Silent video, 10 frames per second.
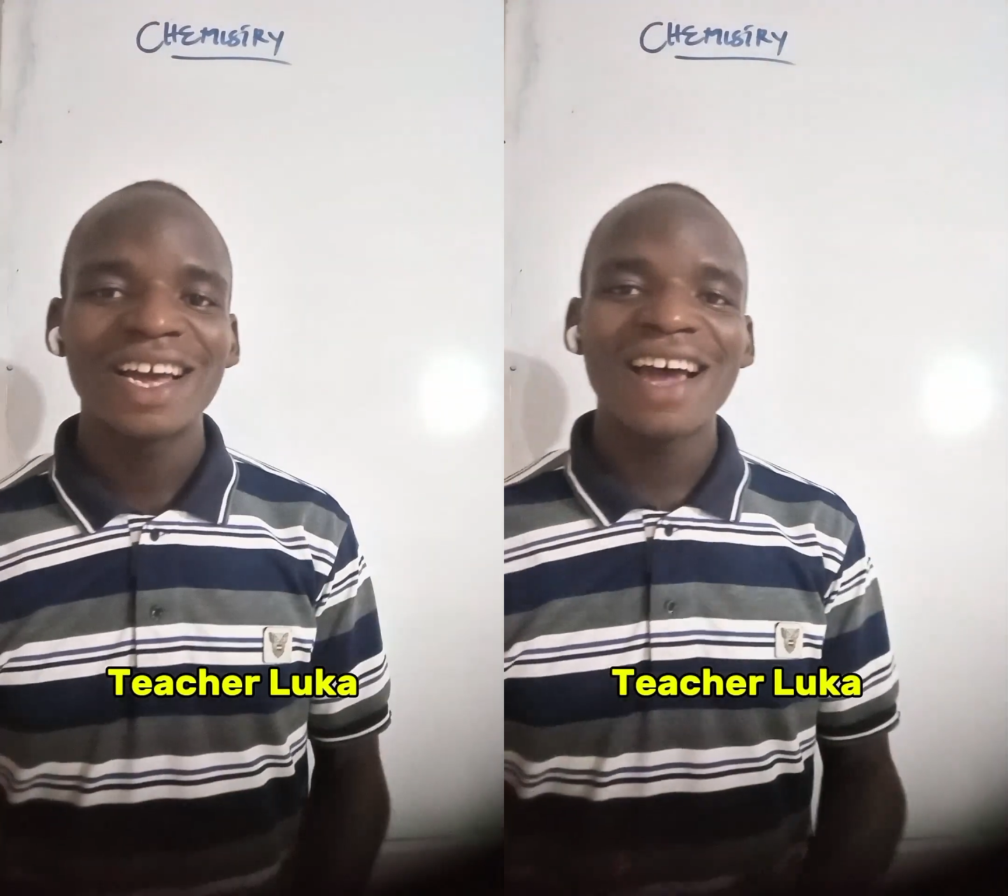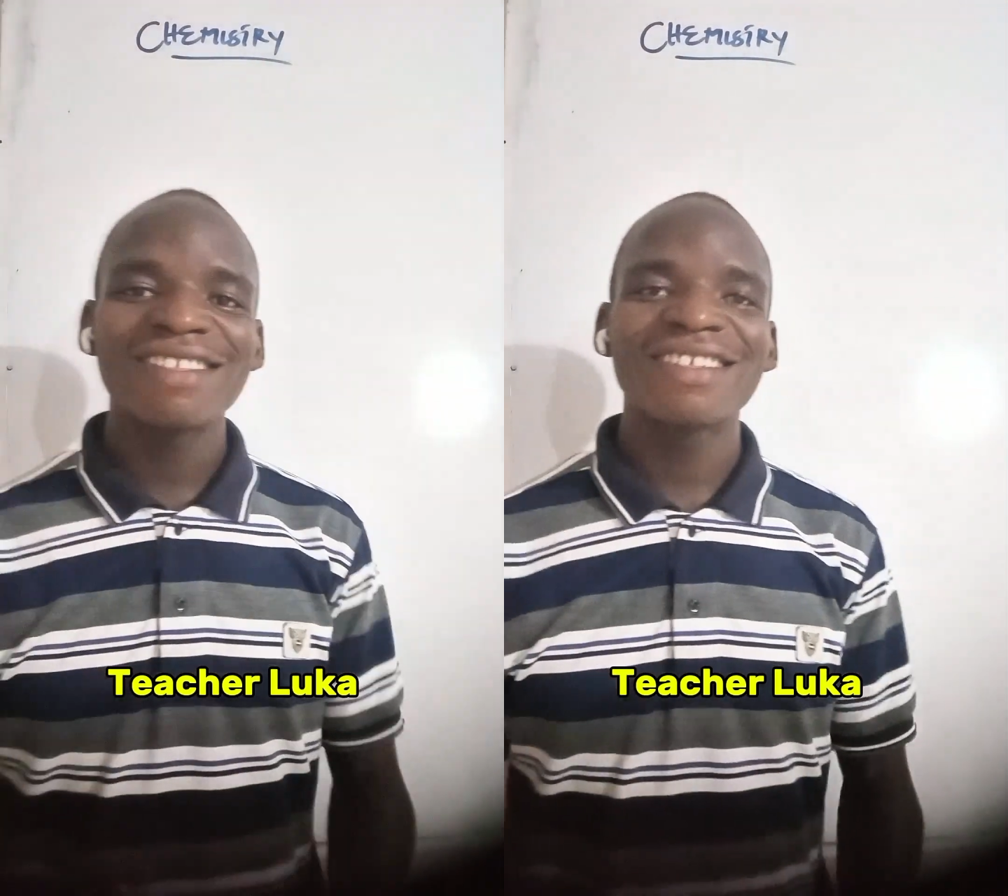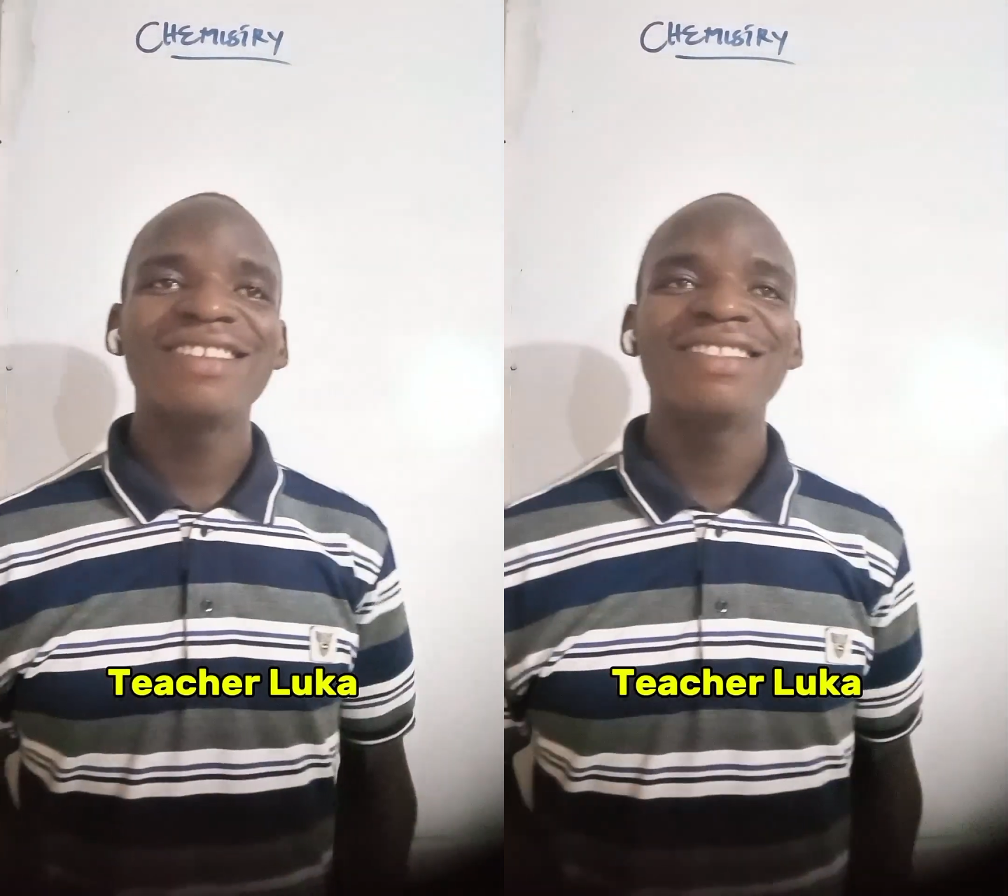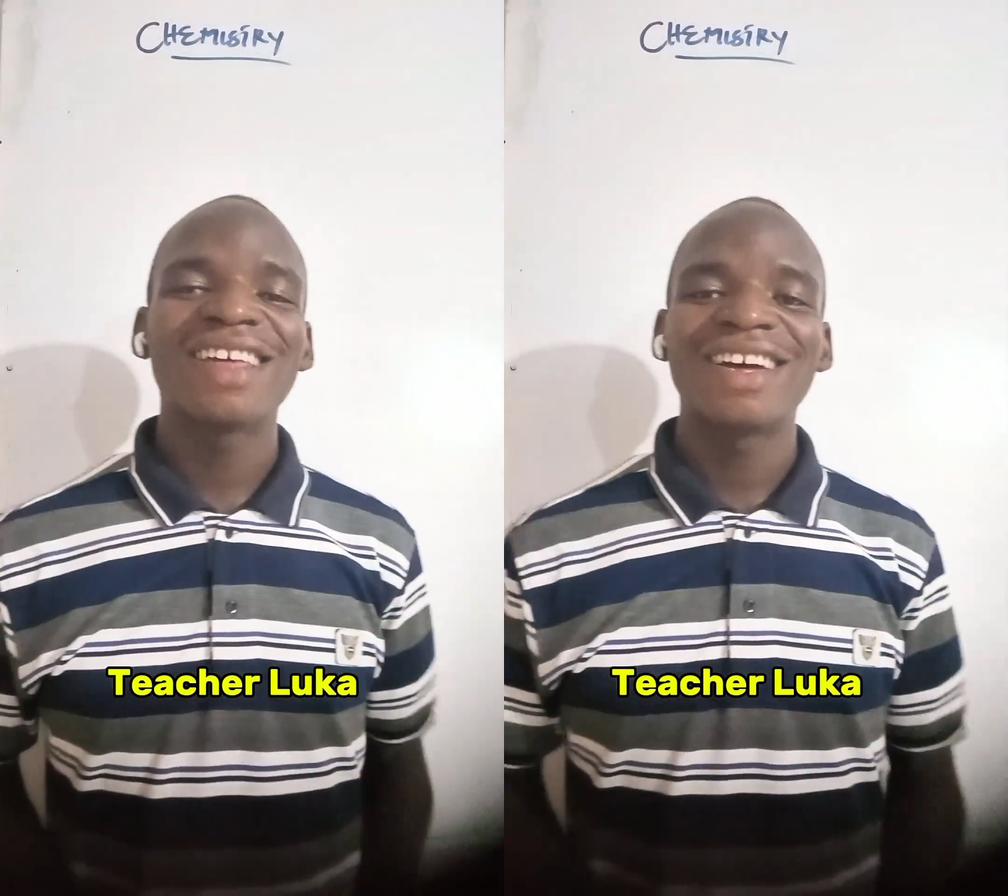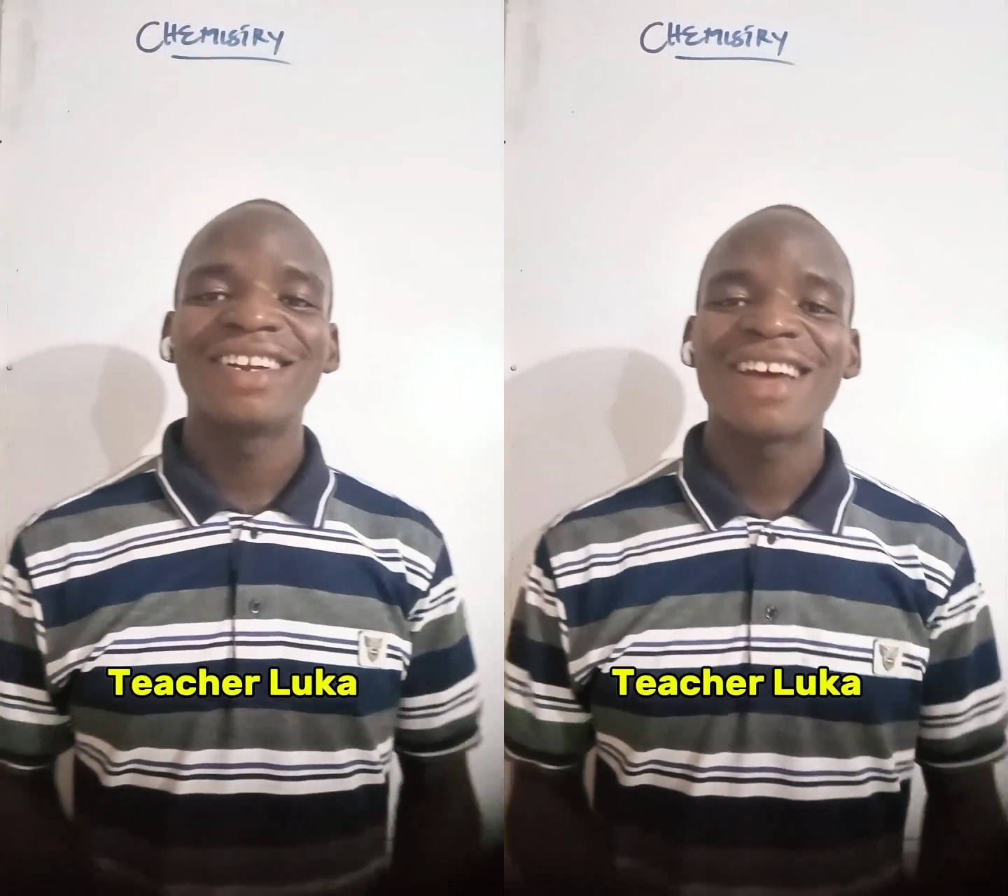asking
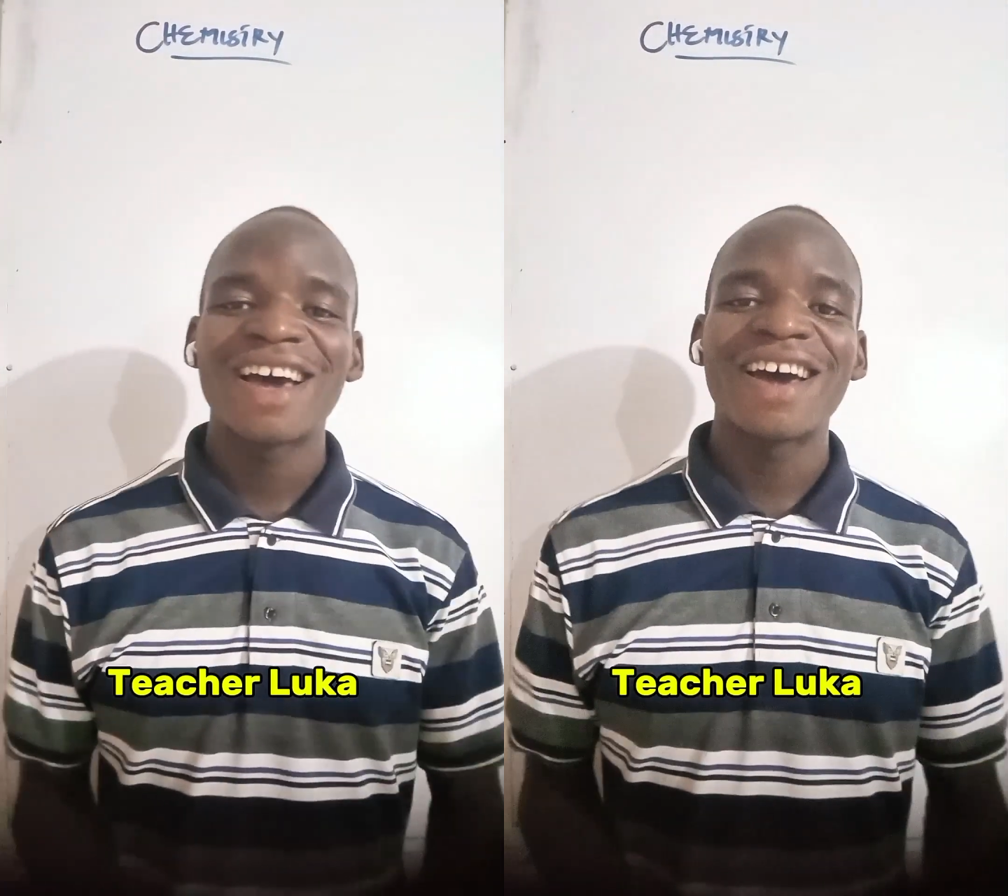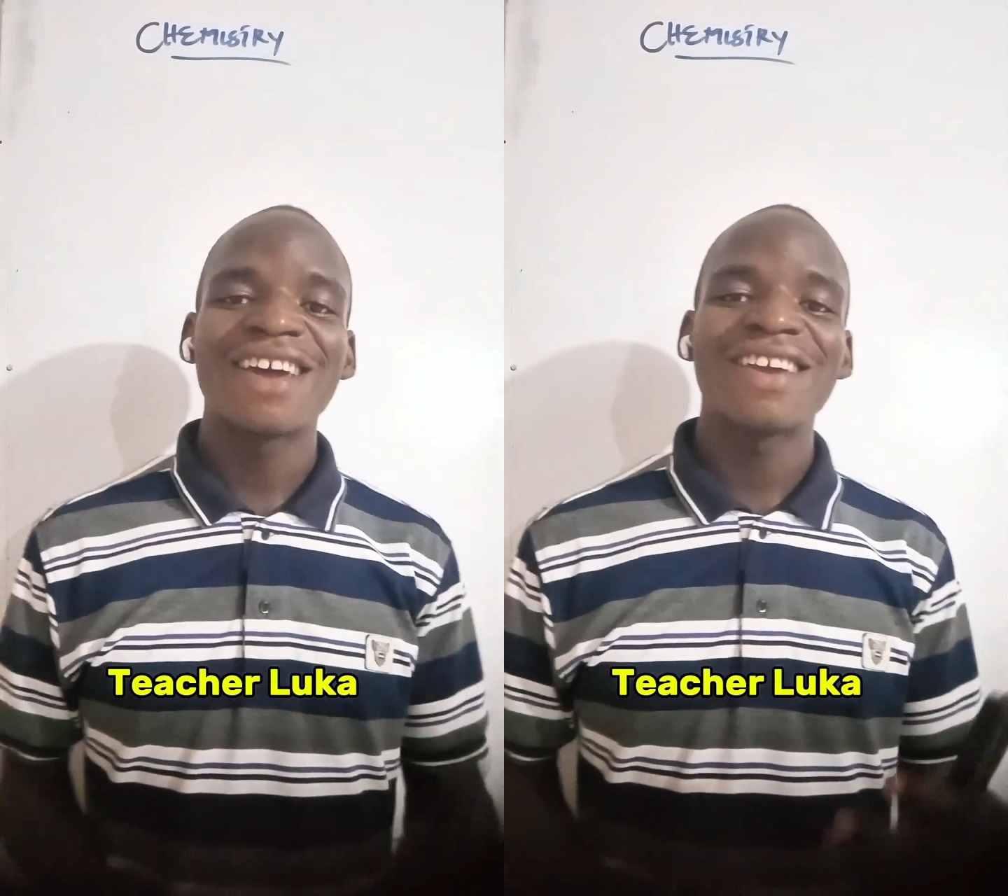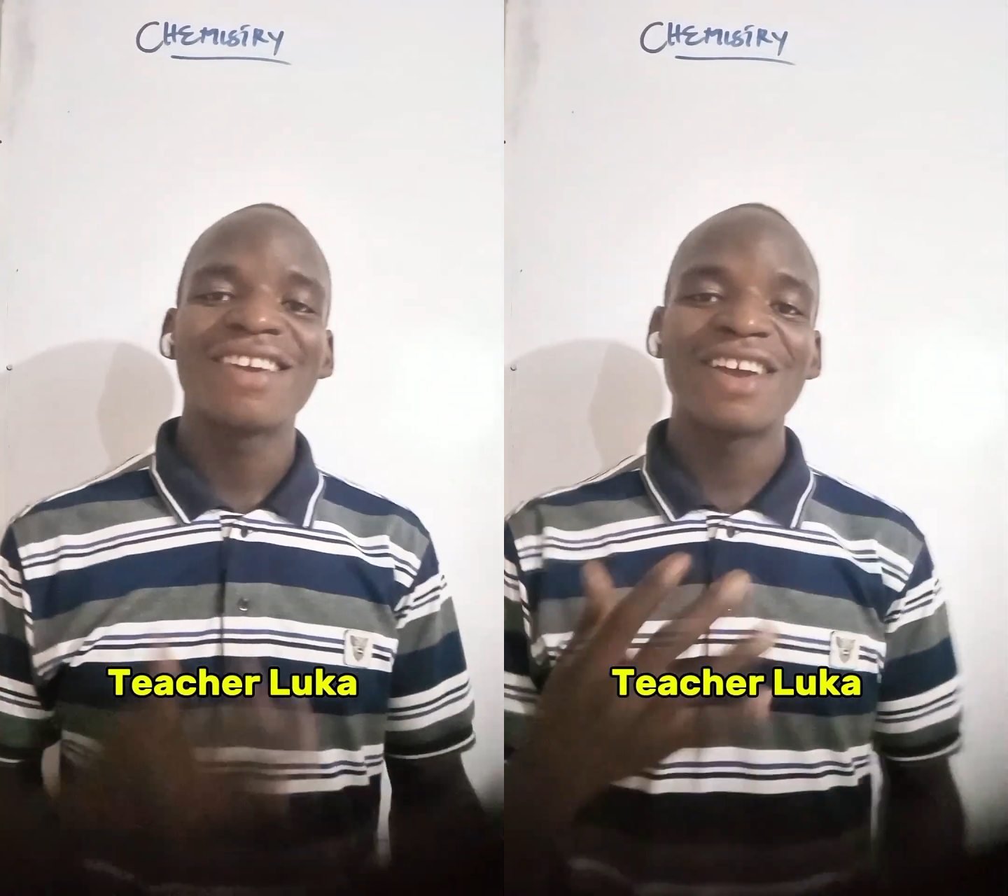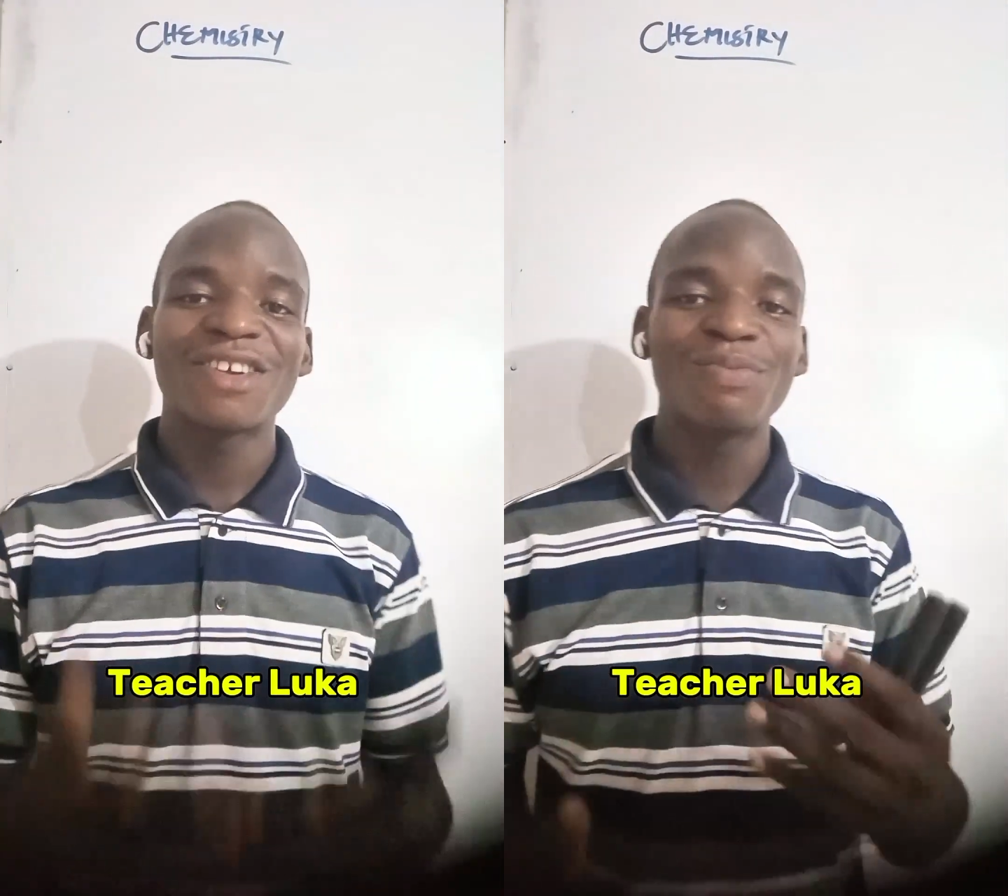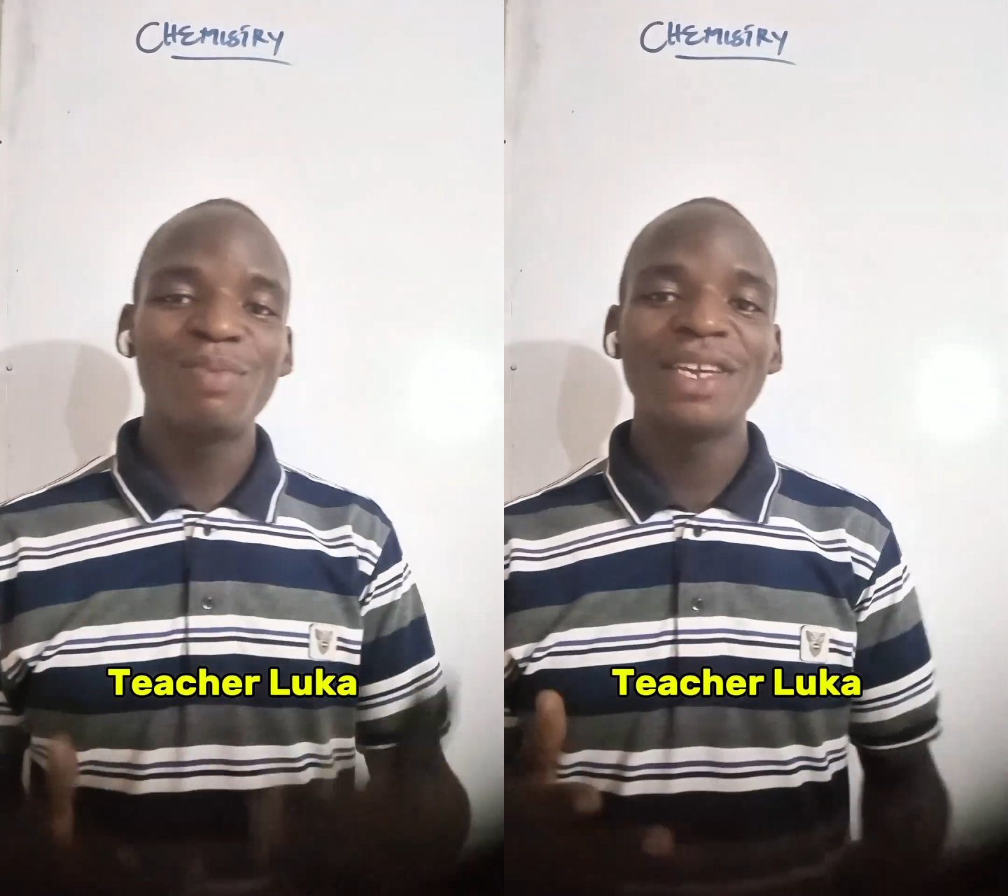that I
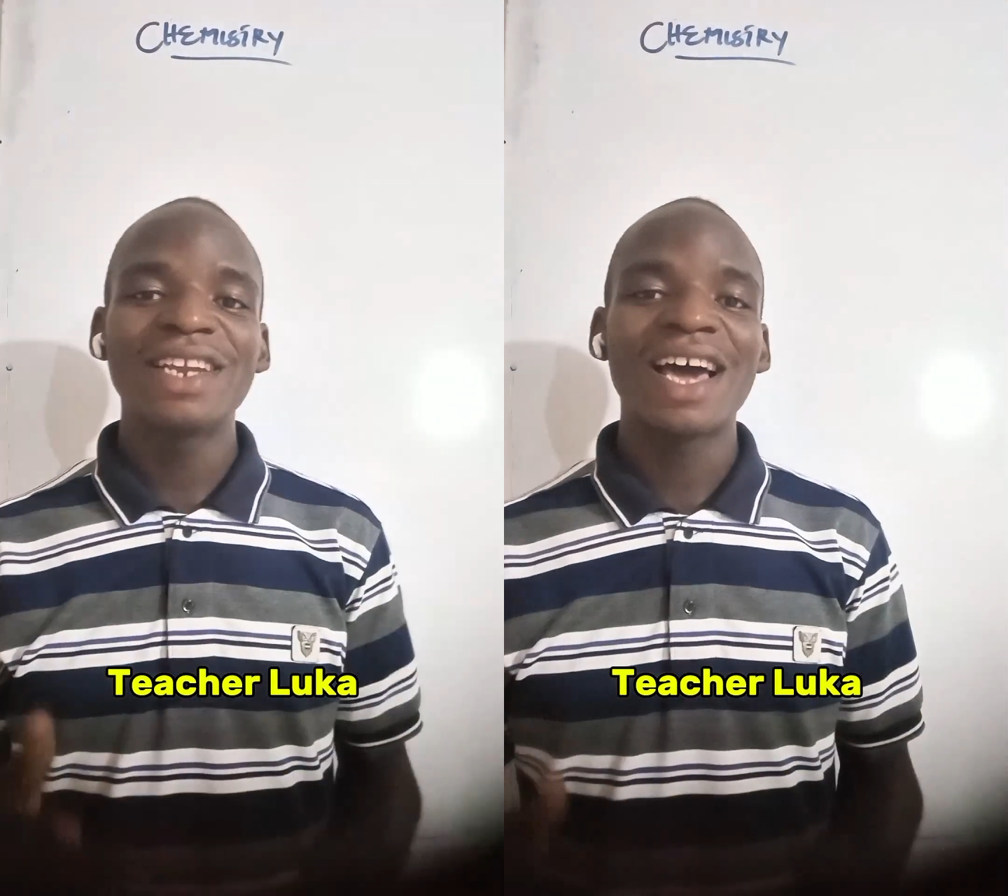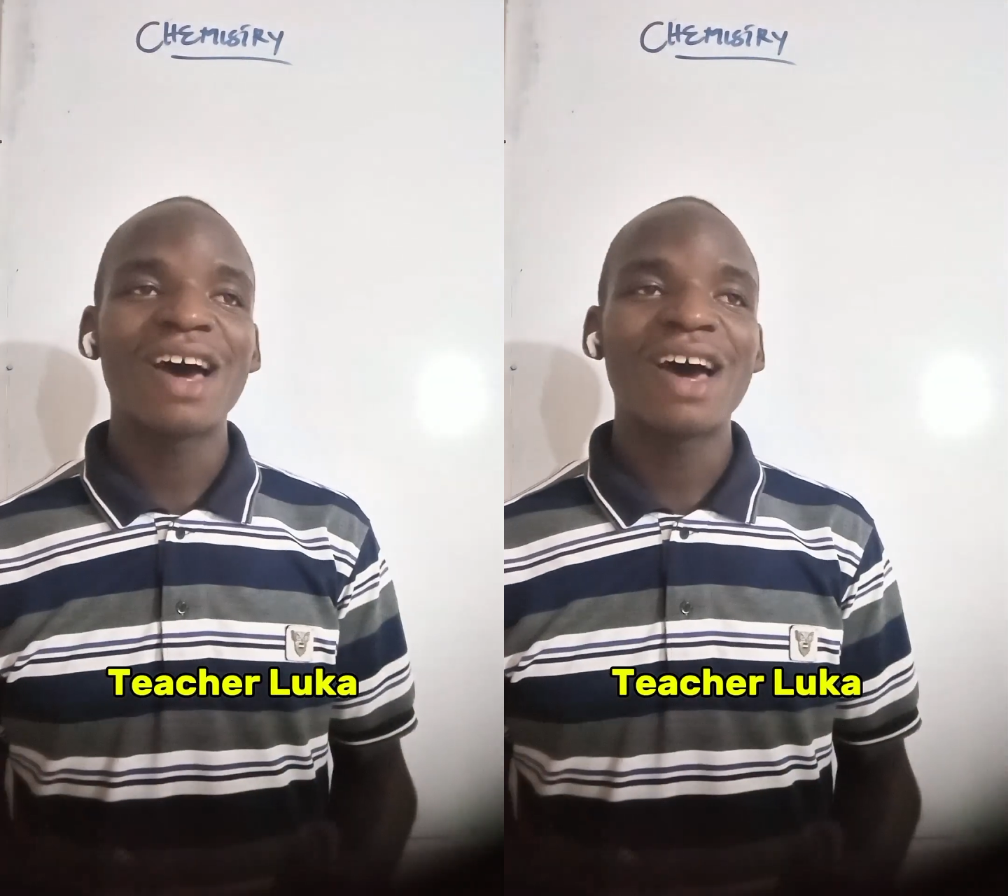explain